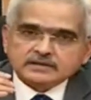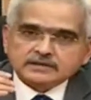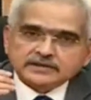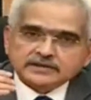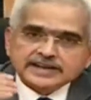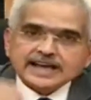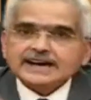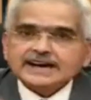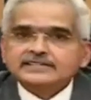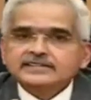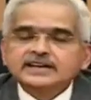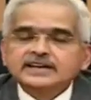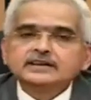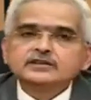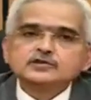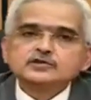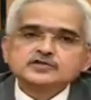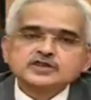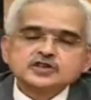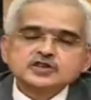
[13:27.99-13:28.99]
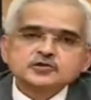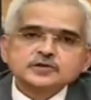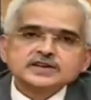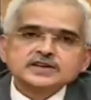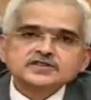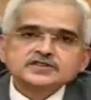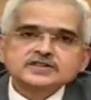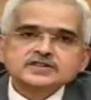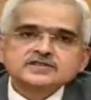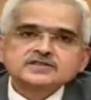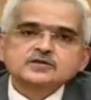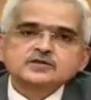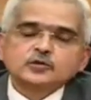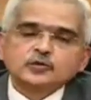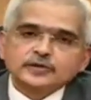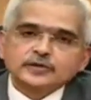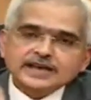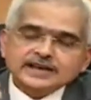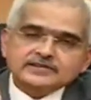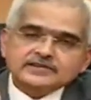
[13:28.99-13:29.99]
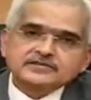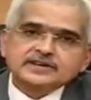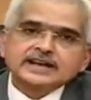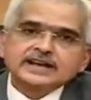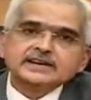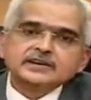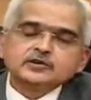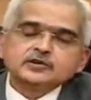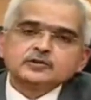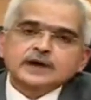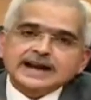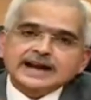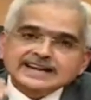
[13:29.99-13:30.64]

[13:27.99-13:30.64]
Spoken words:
reacting to situations, we are trying to